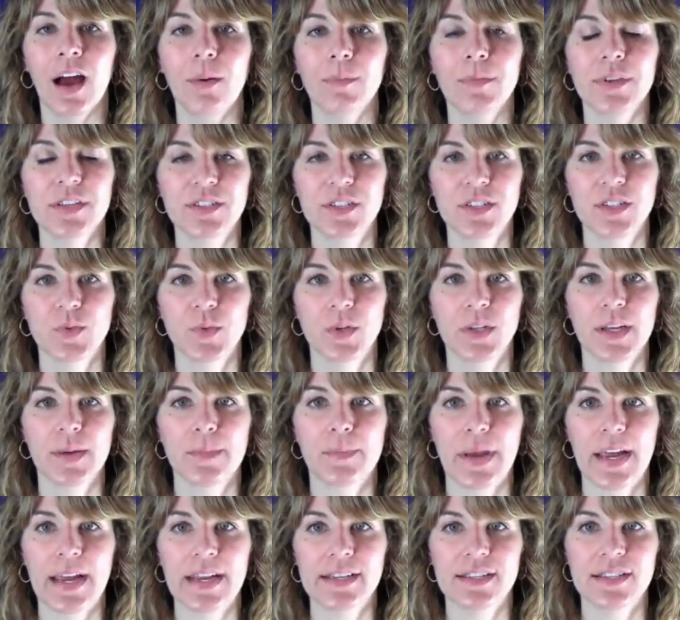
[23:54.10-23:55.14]
This is really
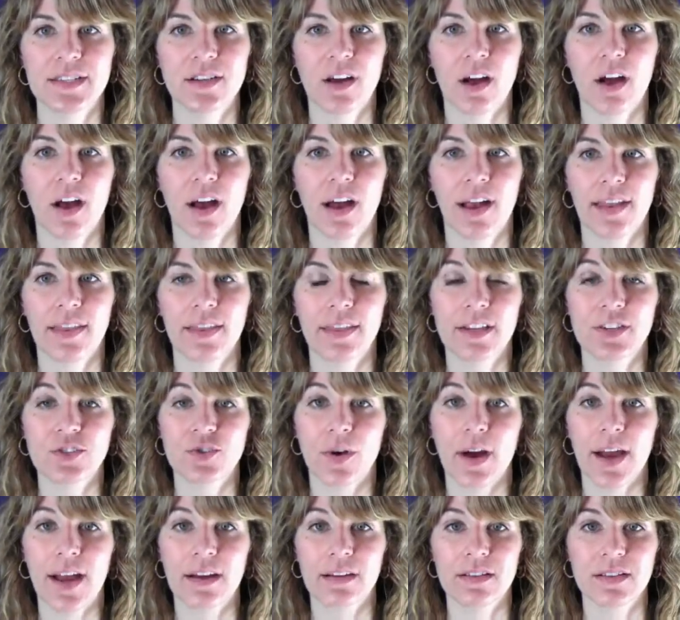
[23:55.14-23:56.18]
based on the
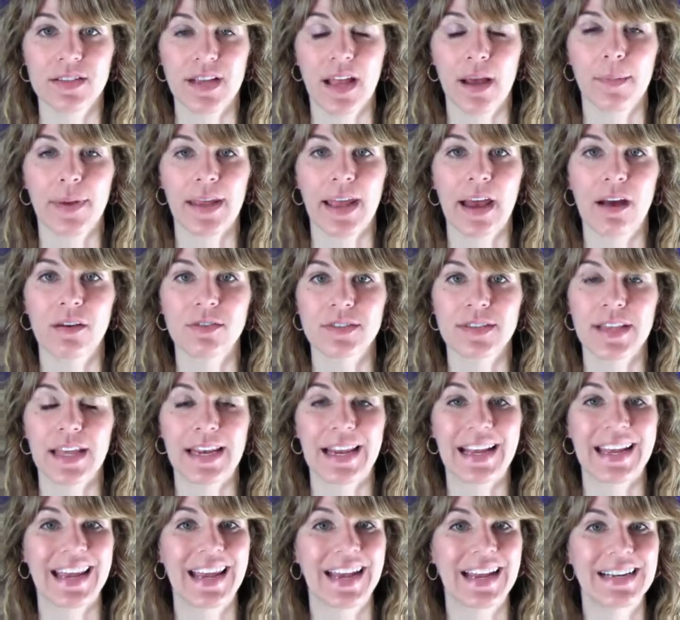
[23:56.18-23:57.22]
trials coming out
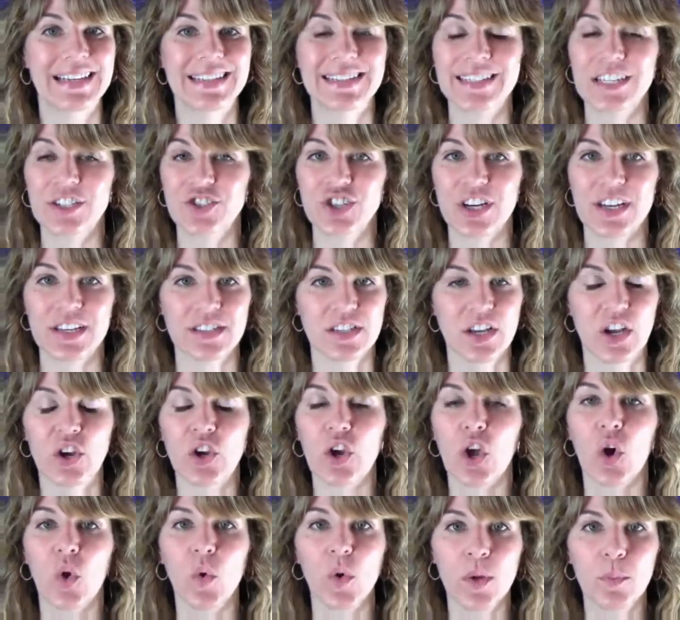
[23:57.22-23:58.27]
that, again, suggest
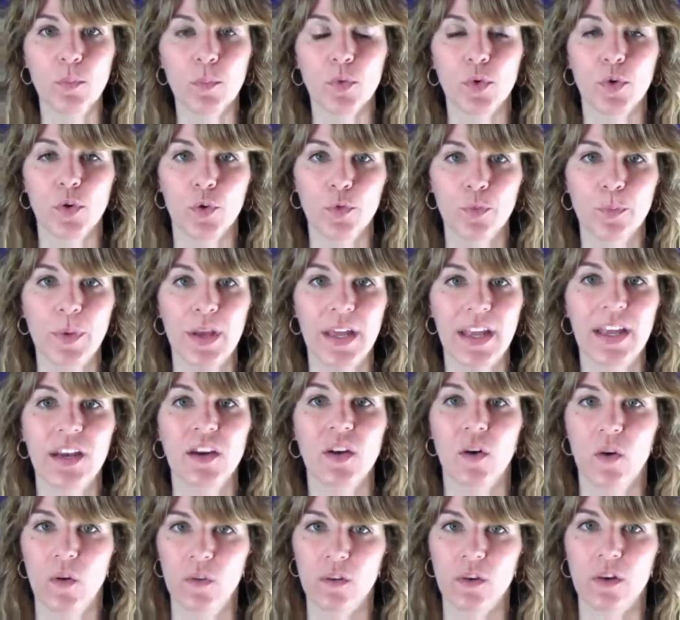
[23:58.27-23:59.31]
no improvement in
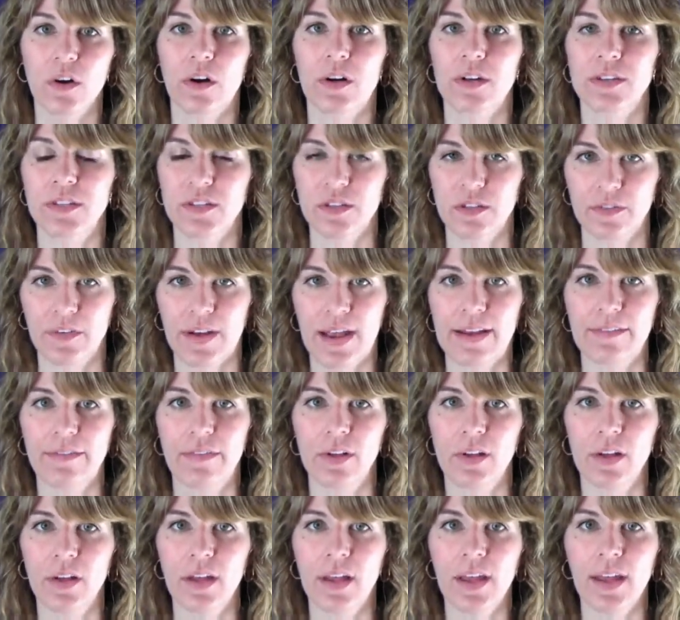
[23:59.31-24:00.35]
overall
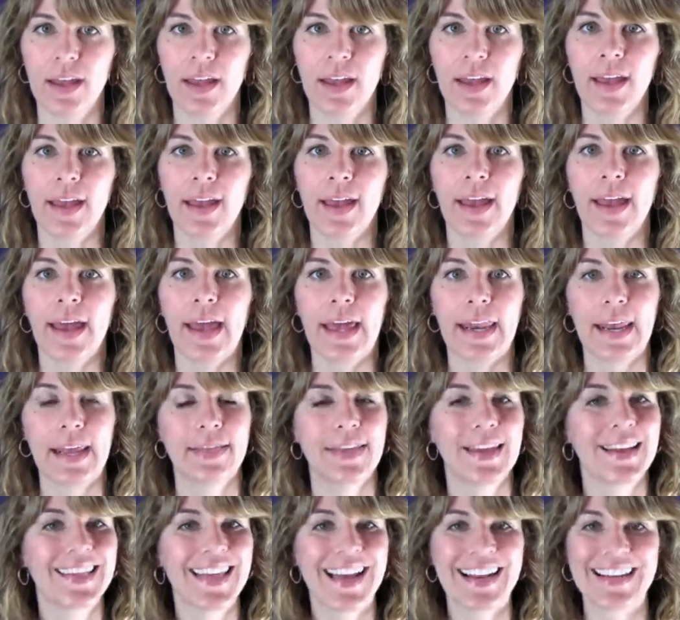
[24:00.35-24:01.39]
survival. And I think